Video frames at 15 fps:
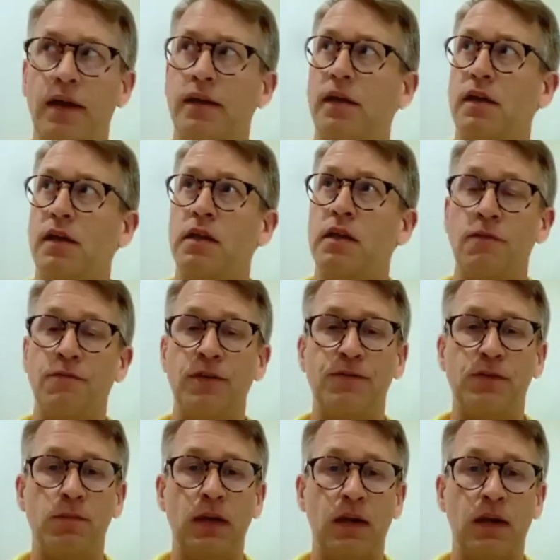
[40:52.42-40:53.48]
and there are
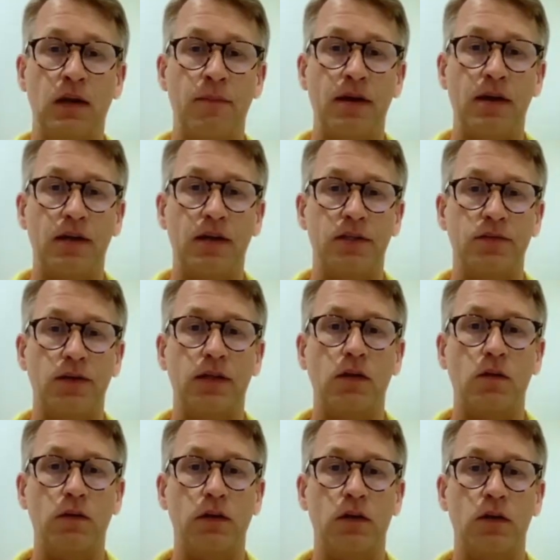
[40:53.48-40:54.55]
50 million Americans, right,
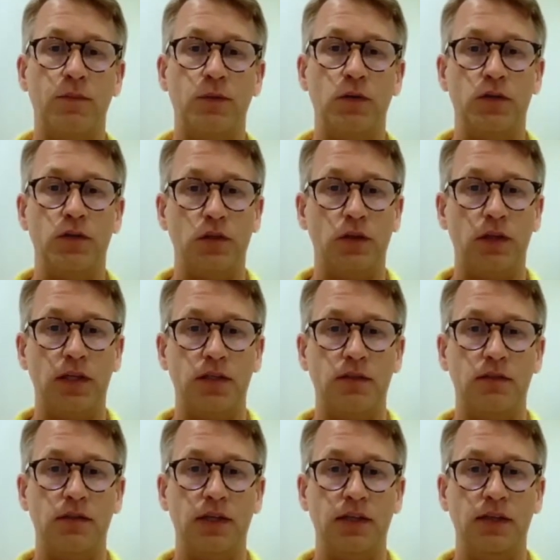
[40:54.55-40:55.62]
holding crypto. So that's
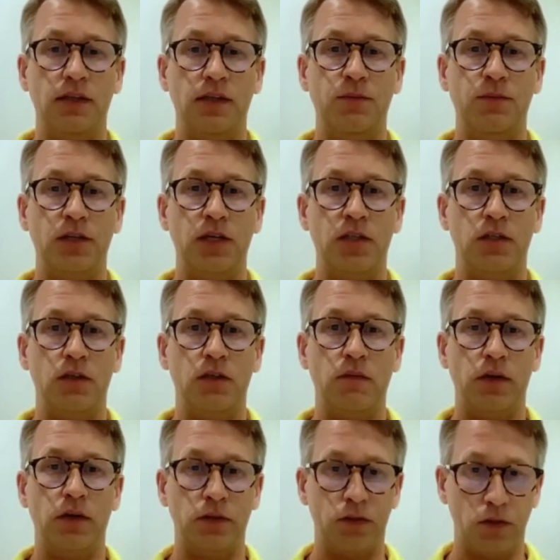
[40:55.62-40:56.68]
potentially a
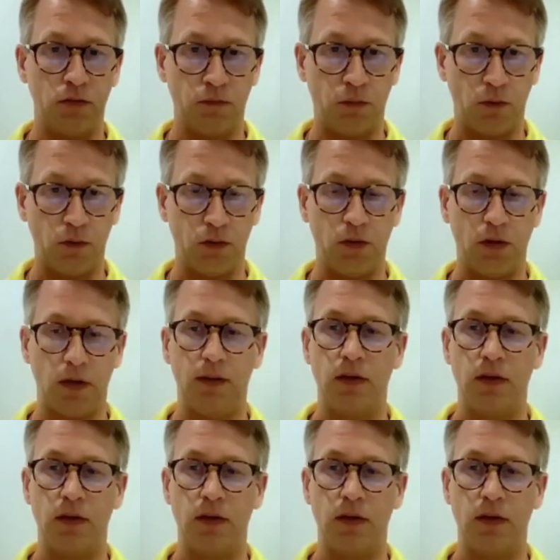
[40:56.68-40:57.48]
very strong force, right?